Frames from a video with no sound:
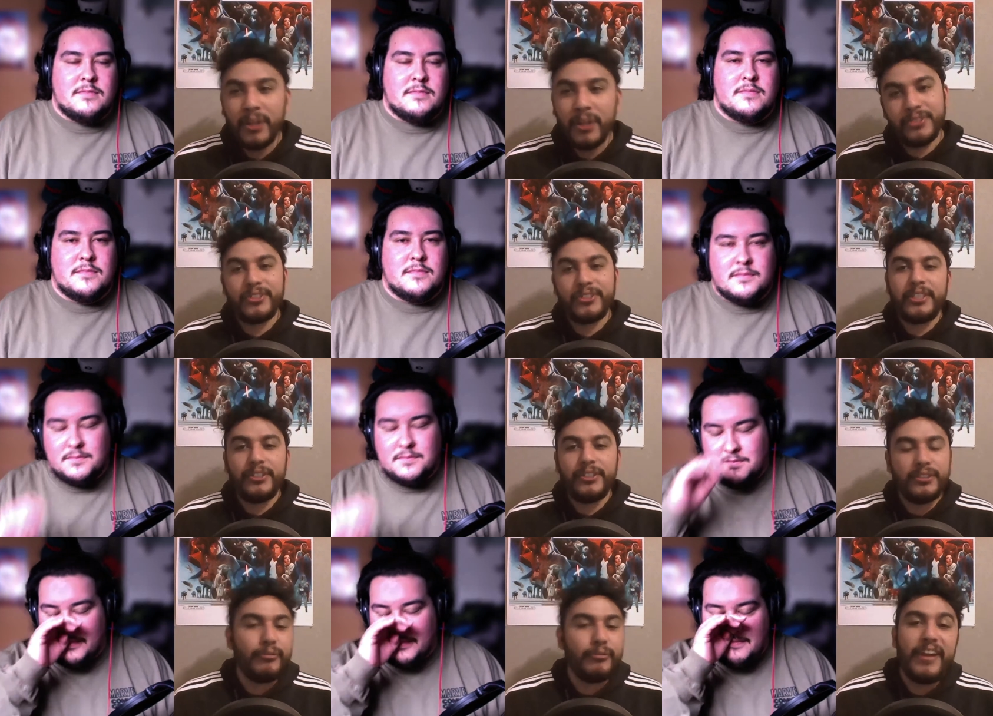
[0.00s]
Speaker 1: monsters are here
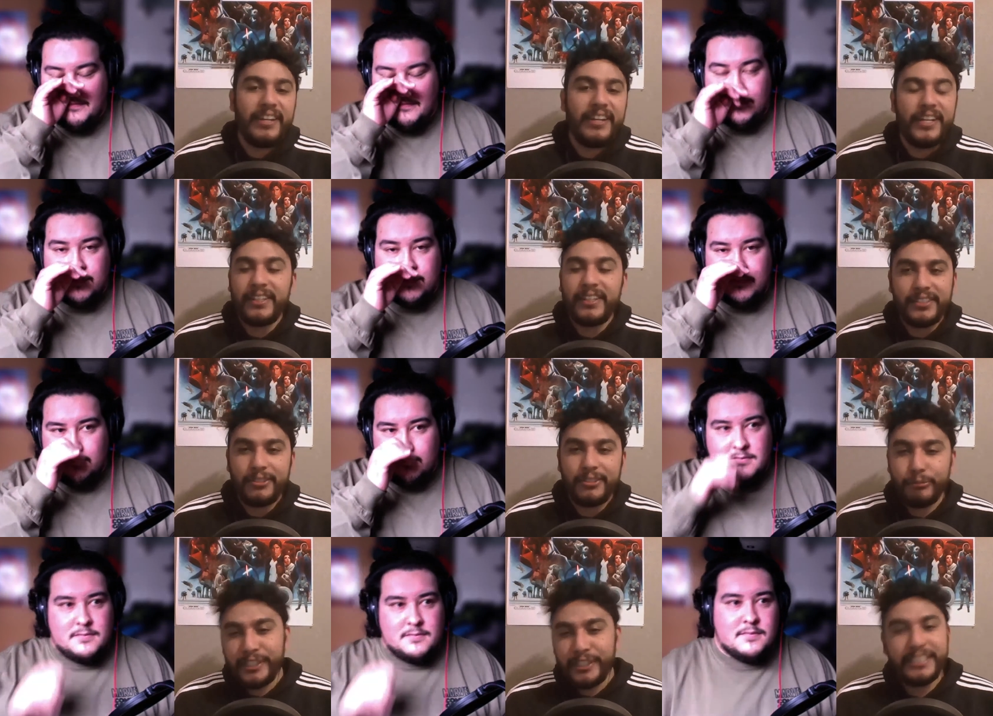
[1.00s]
to eradicate us,
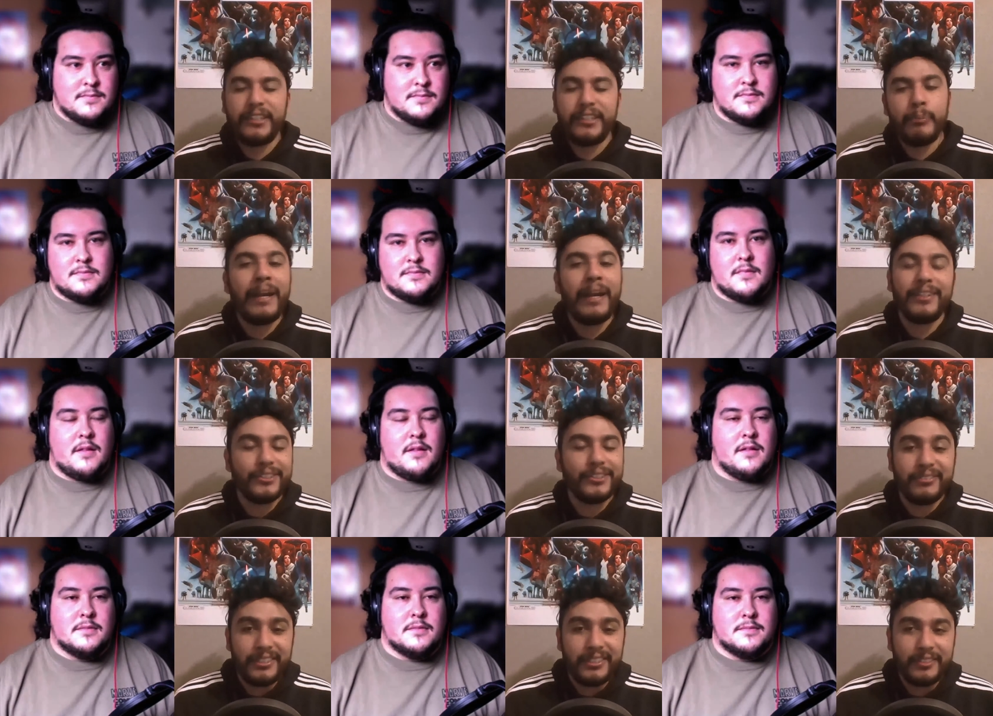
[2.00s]
to reset the balance
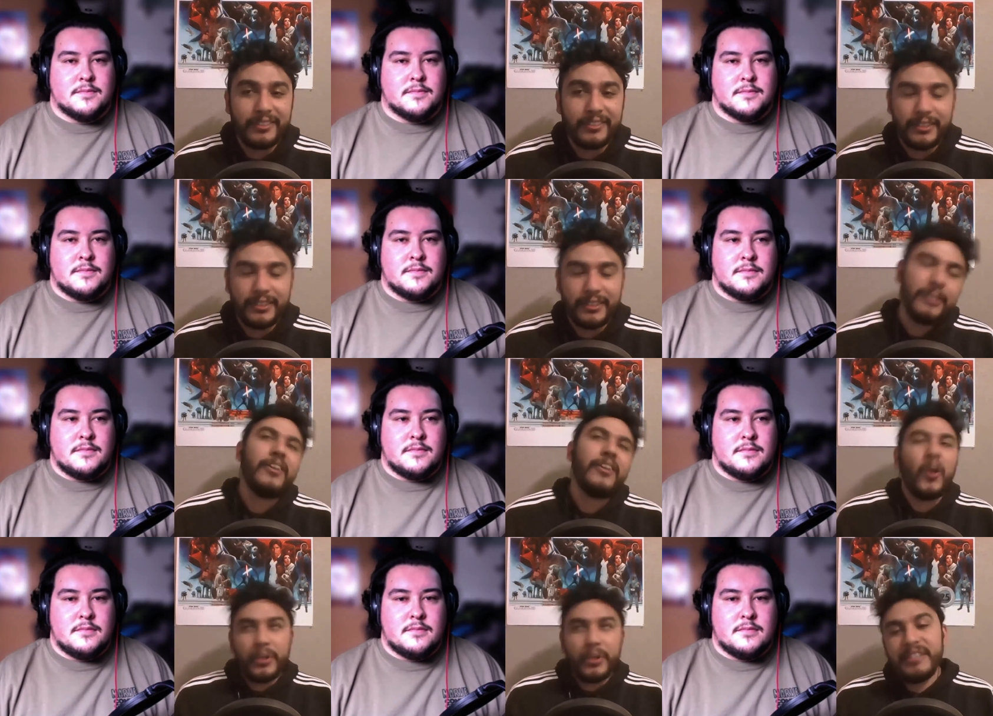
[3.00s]
or whatever. It's like,
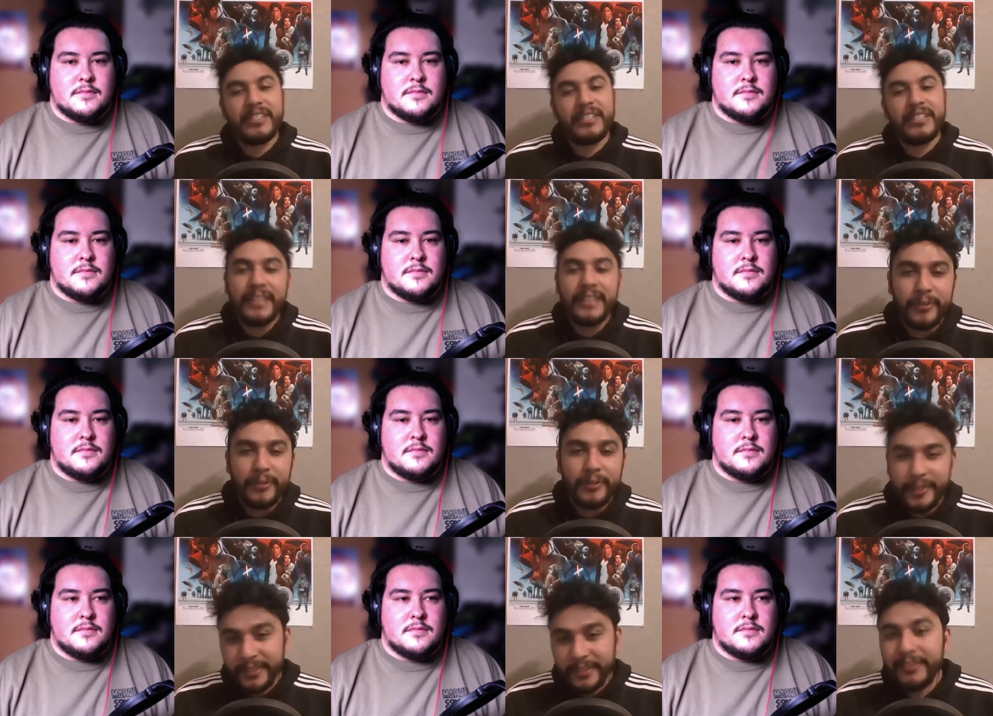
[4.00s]
okay, we've seen that
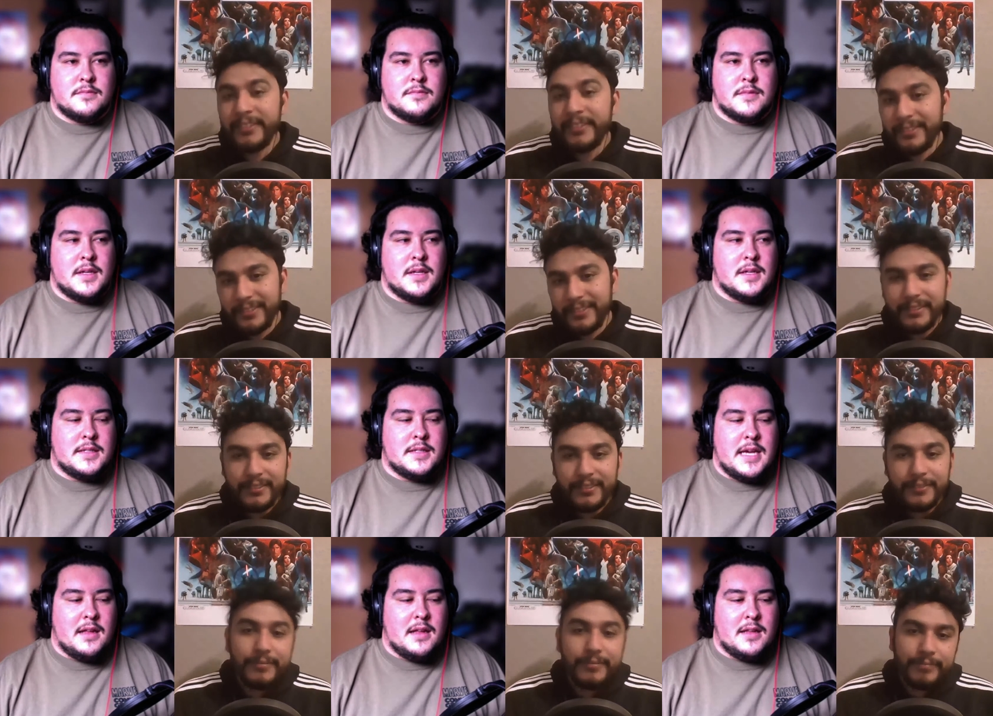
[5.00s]
already.
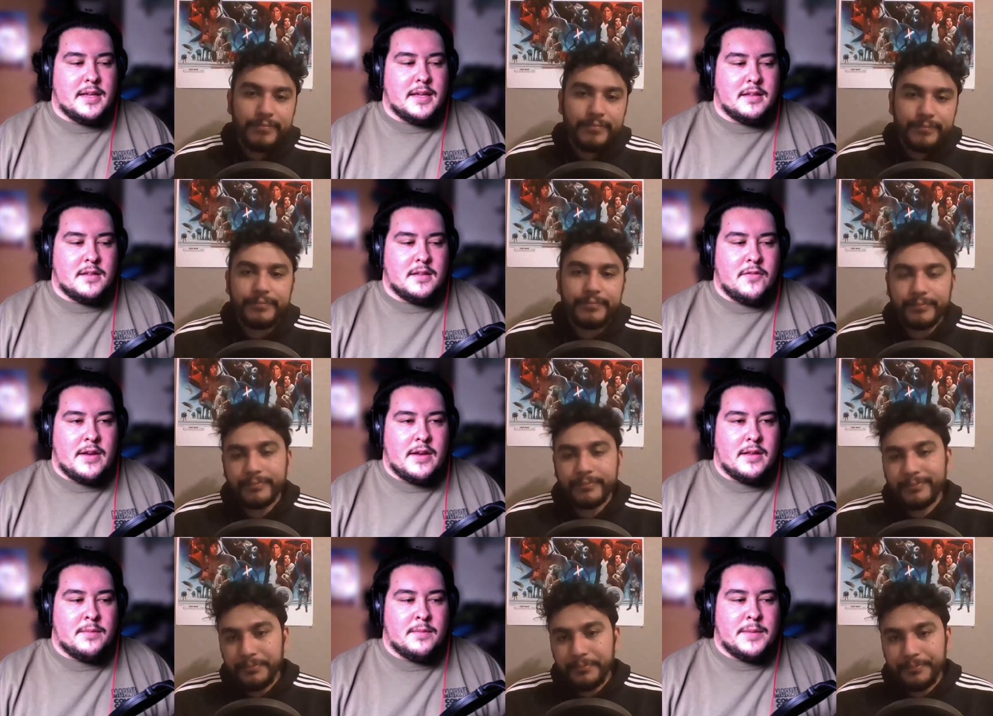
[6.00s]
Speaker 2: Yeah,
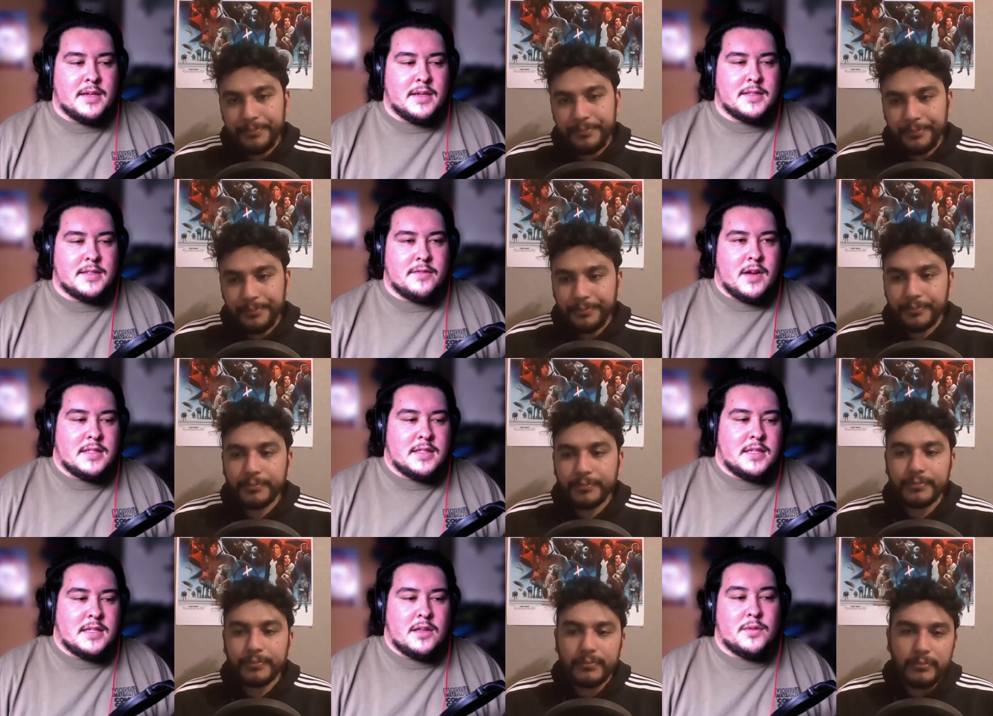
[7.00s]
because if
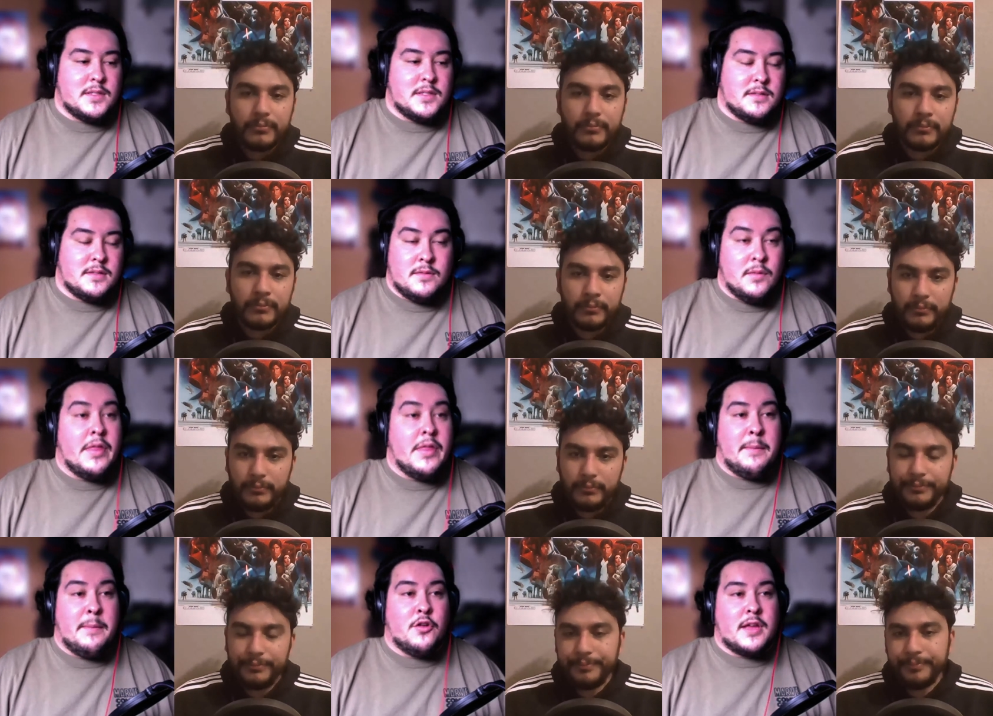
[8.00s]
Godzilla was, they
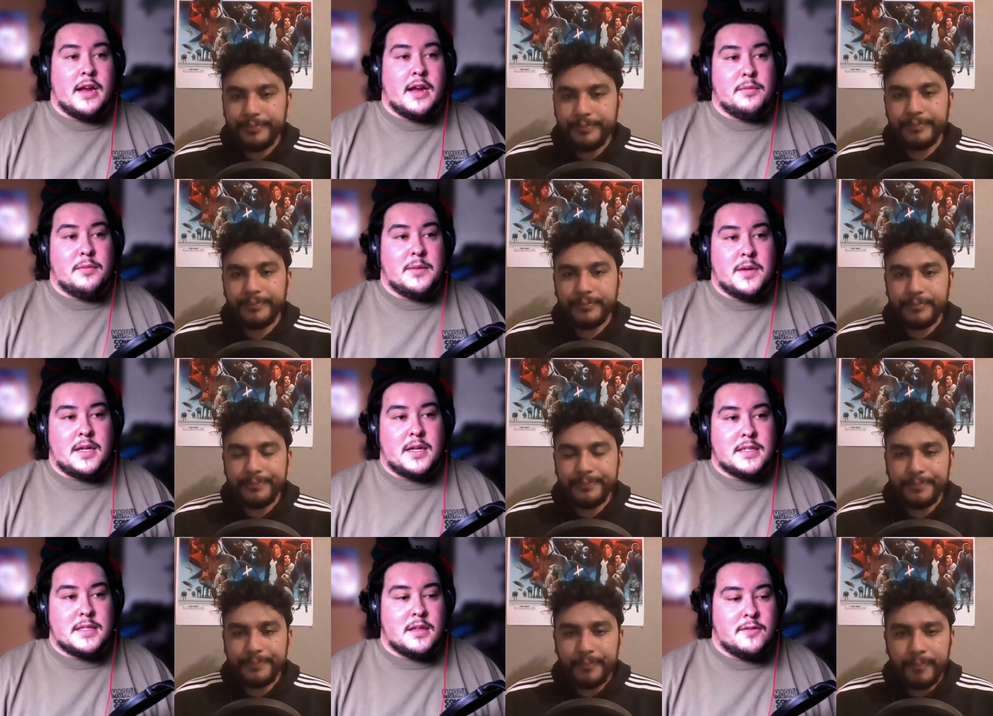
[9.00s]
both kind of blame
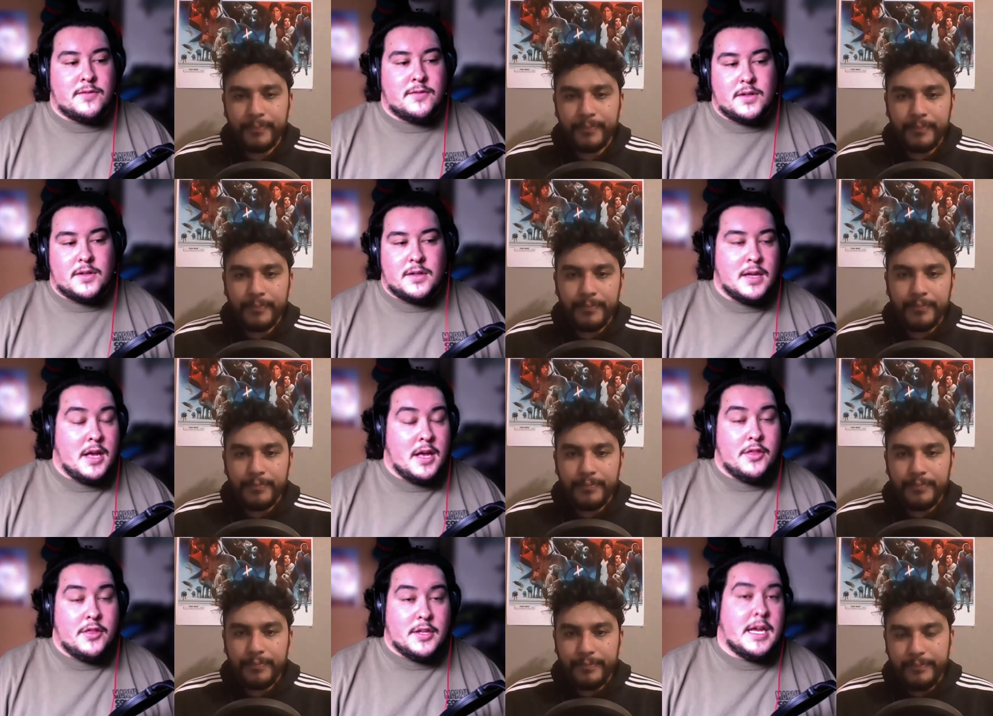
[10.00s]
Godzilla for
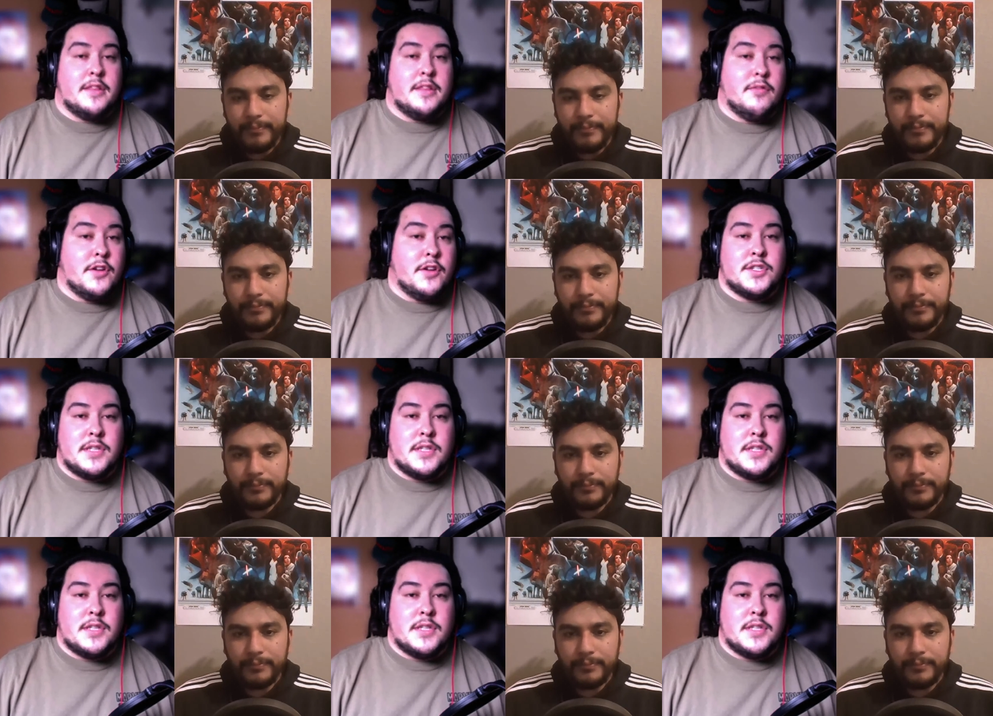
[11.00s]
the death of their